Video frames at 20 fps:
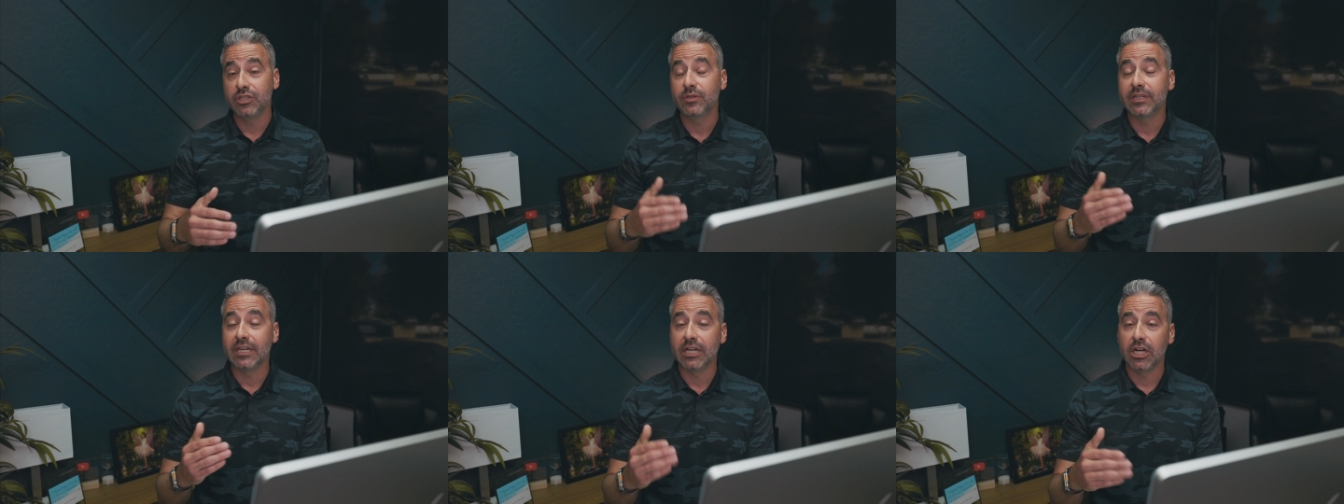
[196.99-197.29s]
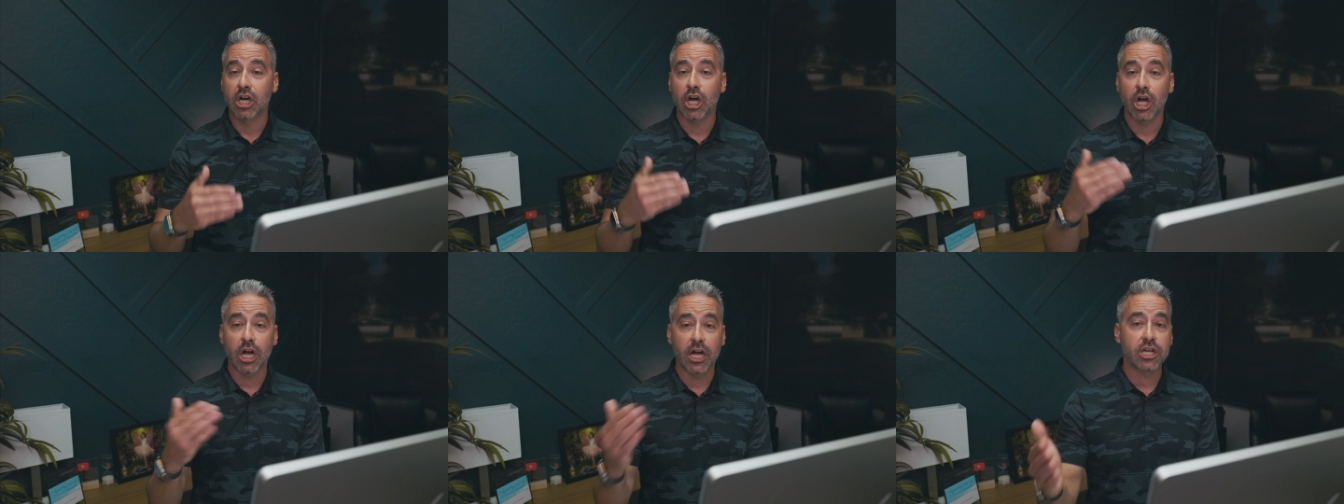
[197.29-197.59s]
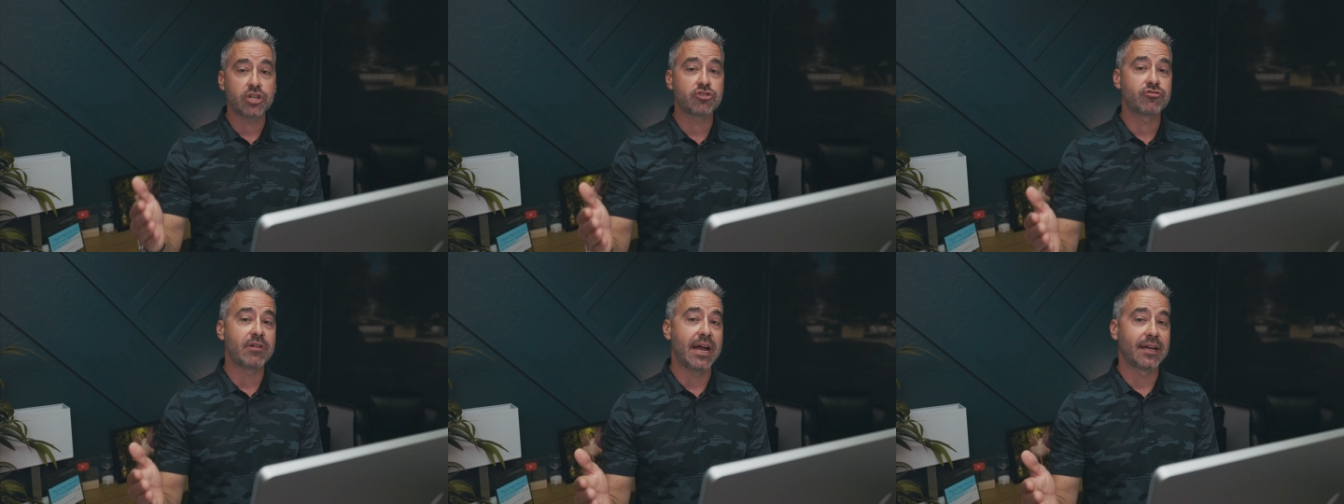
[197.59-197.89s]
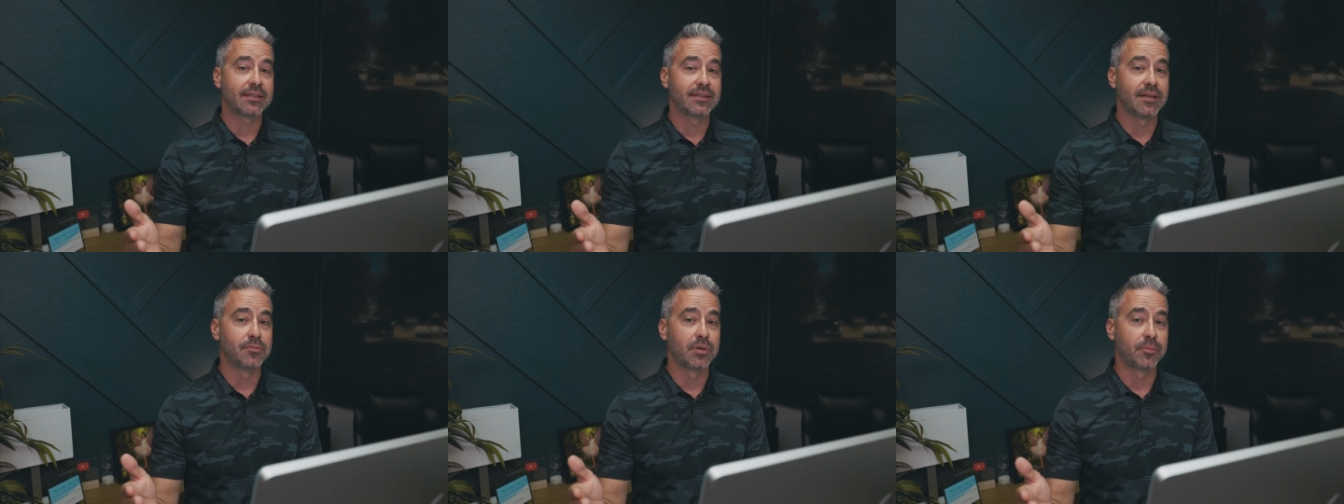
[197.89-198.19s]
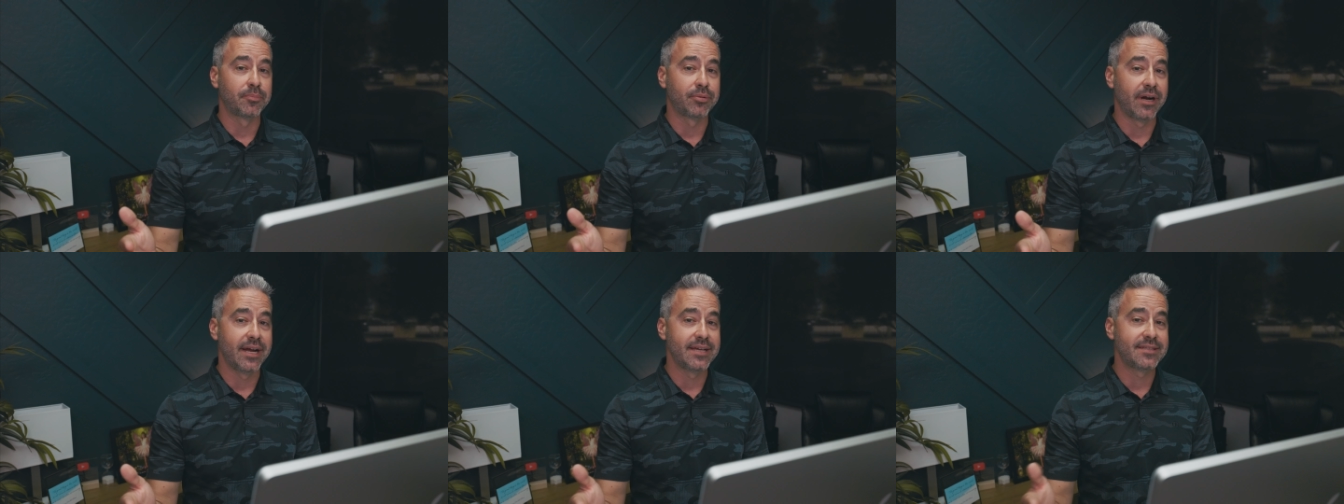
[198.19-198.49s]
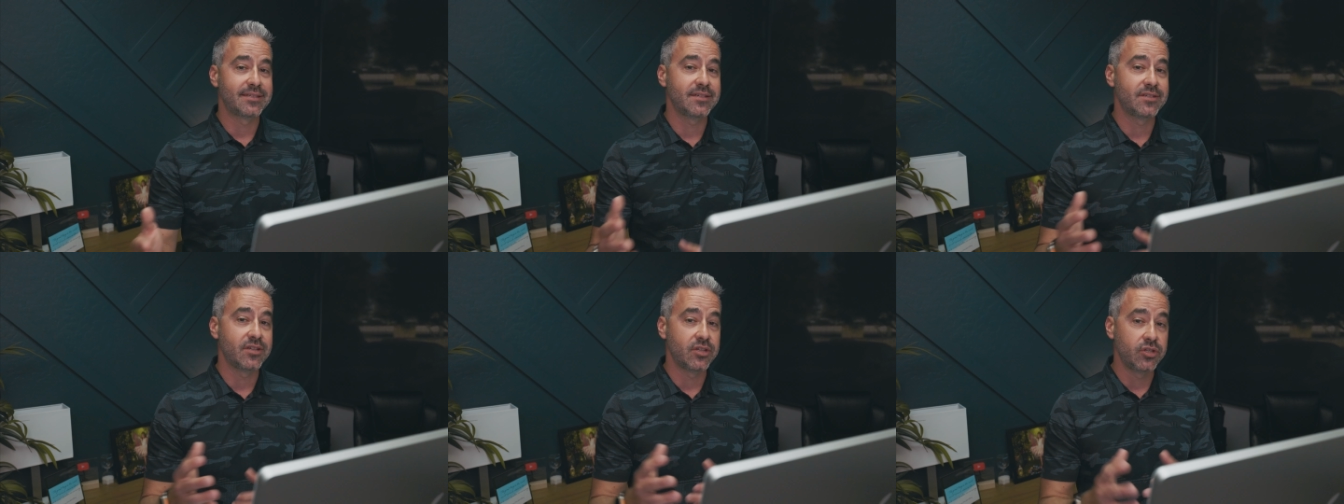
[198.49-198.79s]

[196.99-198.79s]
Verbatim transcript: you can contract lumber prices